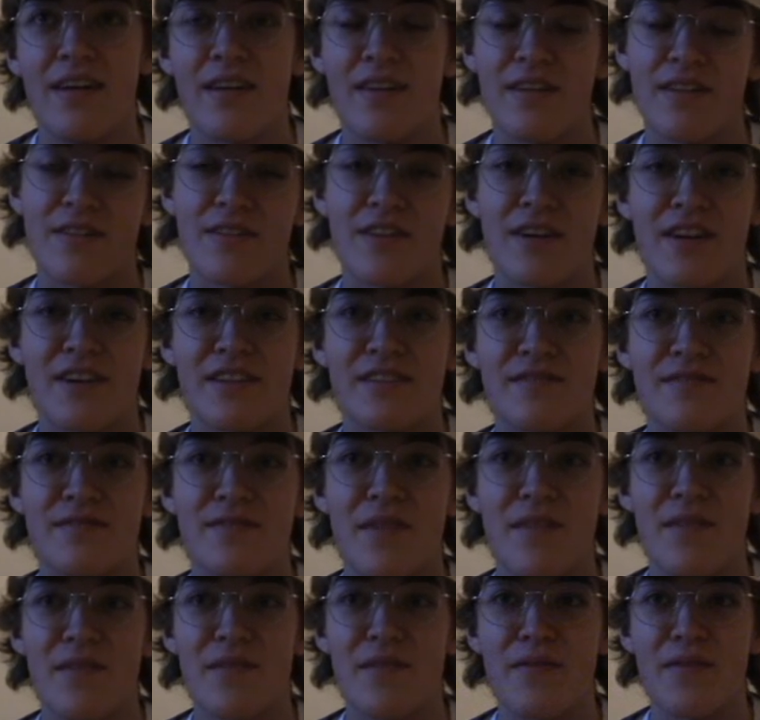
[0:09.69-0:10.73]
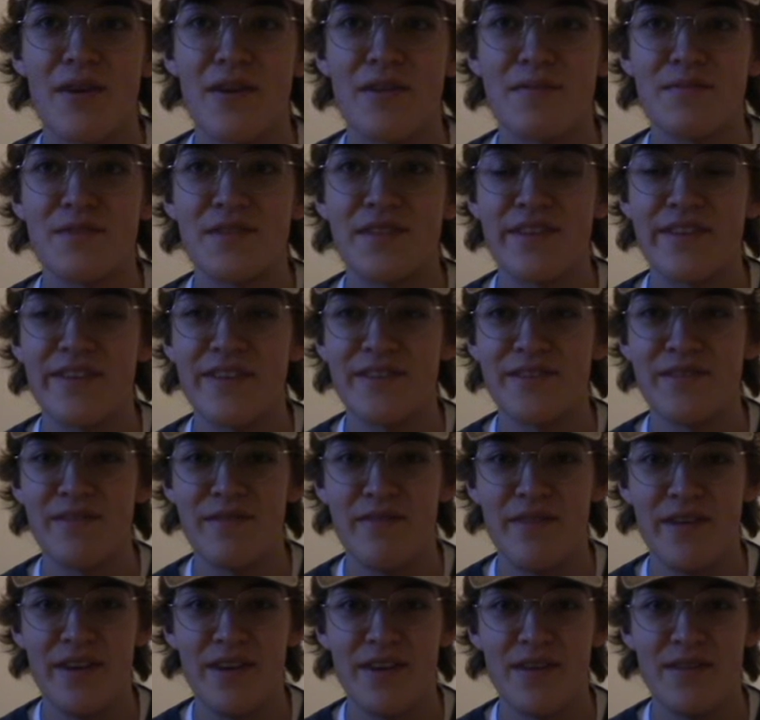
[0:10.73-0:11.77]
or cricket farm series
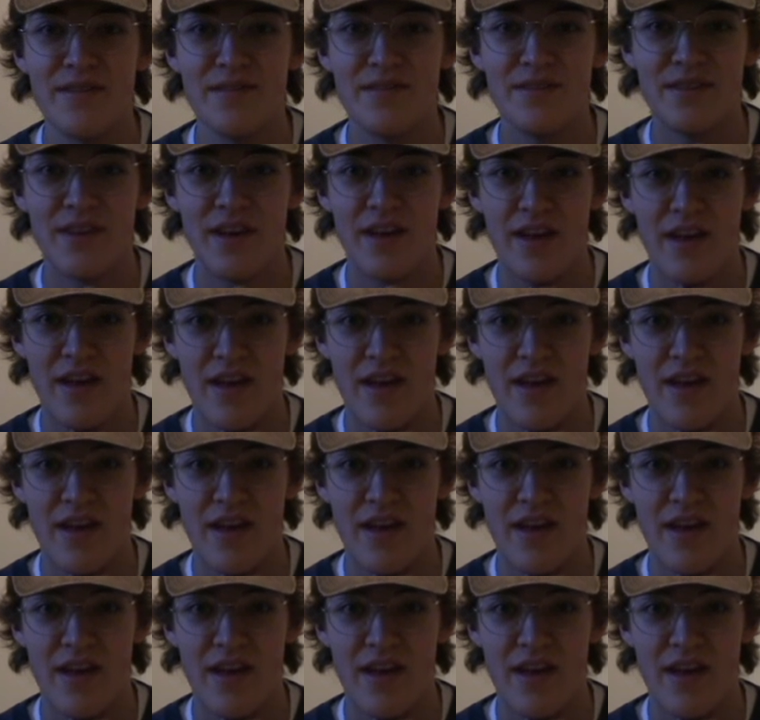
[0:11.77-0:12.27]
of videos.